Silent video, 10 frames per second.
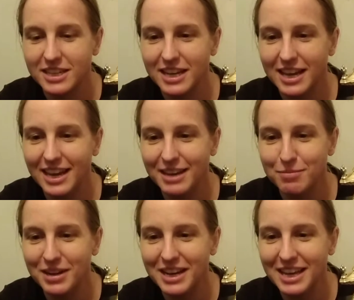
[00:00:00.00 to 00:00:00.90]
Hey,
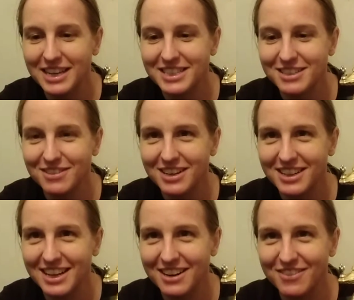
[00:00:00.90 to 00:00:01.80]
buddy, don't knock
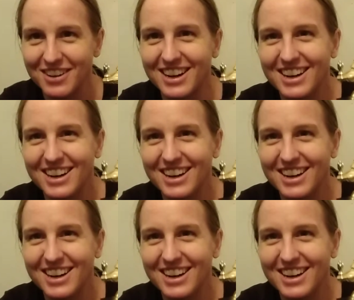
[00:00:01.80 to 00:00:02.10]
that over.